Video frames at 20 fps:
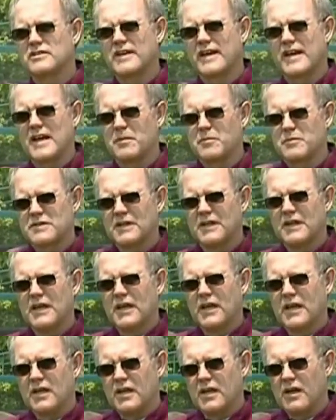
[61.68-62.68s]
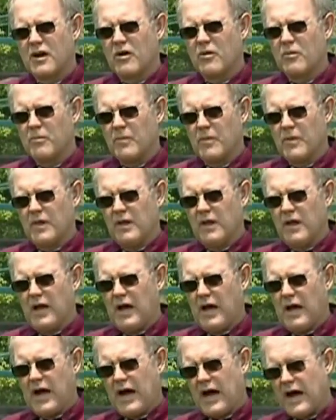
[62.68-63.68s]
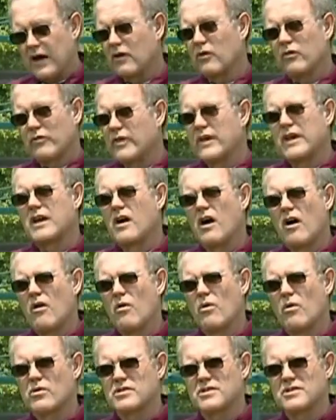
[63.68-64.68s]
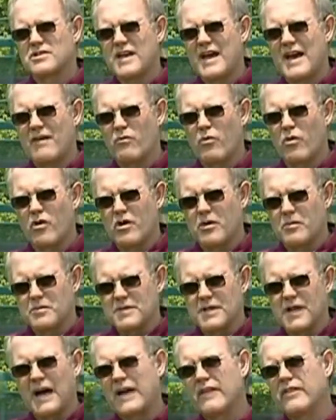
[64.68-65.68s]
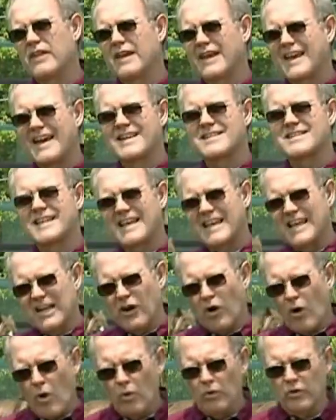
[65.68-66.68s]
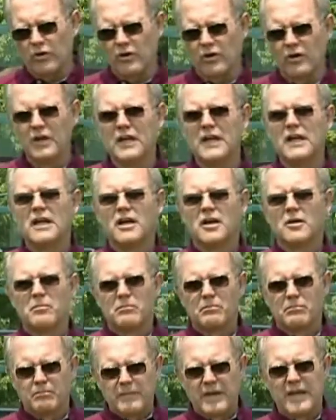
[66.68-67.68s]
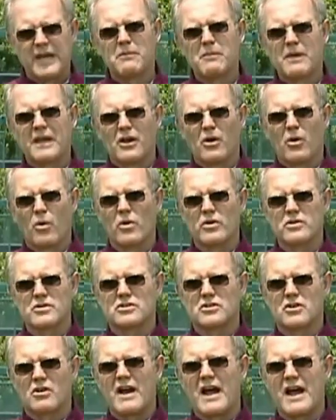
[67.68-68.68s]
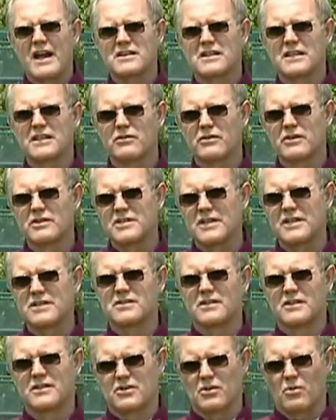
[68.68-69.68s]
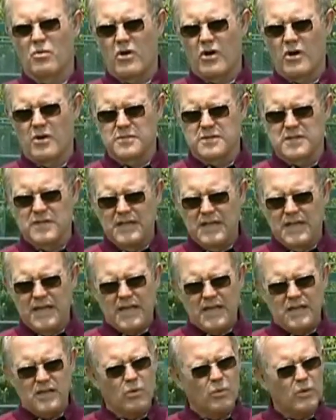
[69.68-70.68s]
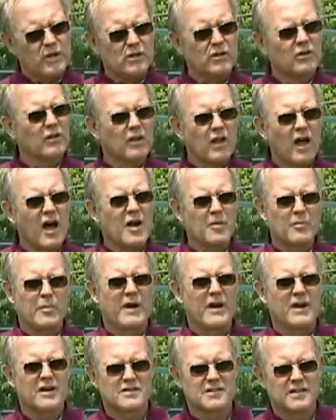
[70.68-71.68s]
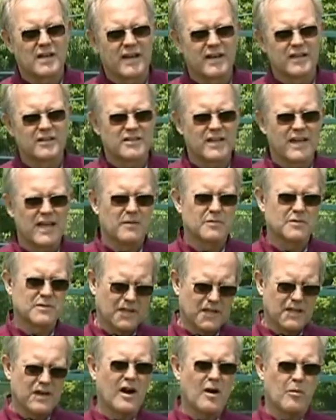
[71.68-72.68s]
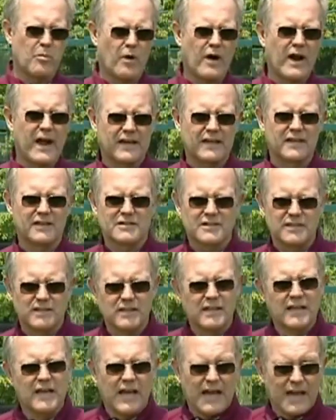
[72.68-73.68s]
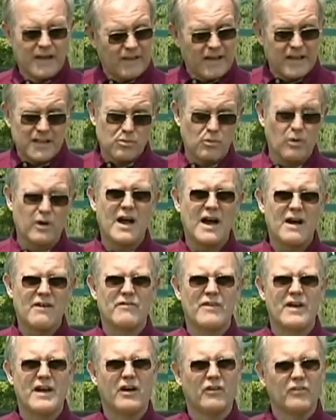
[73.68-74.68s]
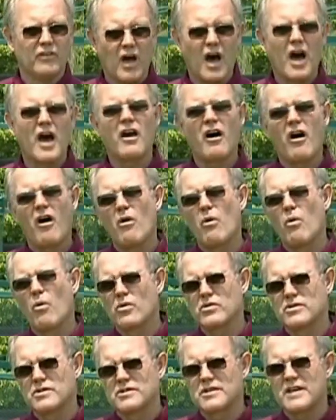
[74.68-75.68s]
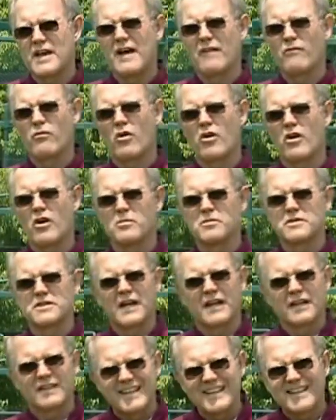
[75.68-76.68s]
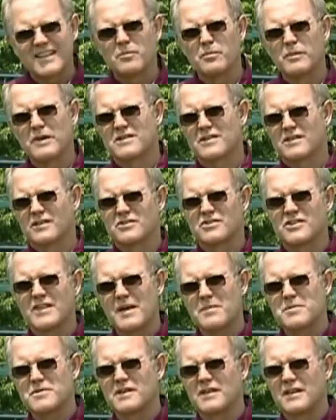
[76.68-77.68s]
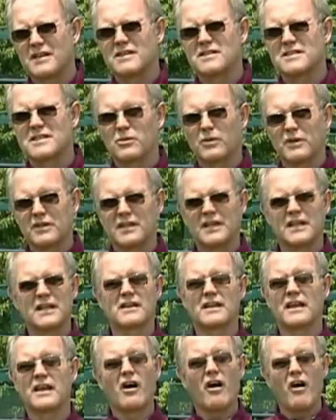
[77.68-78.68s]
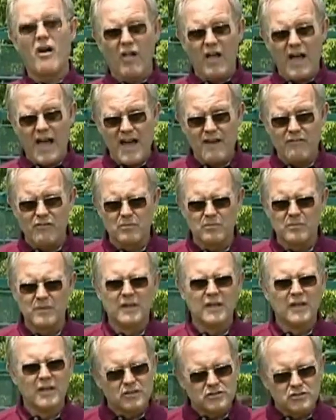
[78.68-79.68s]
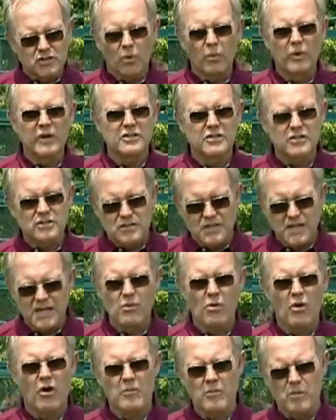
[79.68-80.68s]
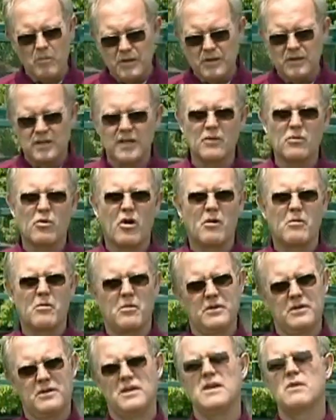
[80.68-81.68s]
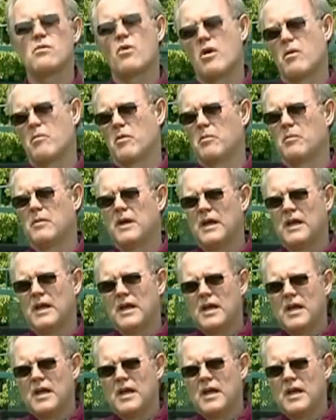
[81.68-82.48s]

exams. You know, I don't think all horses have worms. I think as they get older, many horses are actually resistant to worms. You know, we do a lot of parasite exams in our practice, and that's what I've found. Not all horses have worms, and I think the misconception is that we think they all have them, so we just deworm them and deworm them and deworm them.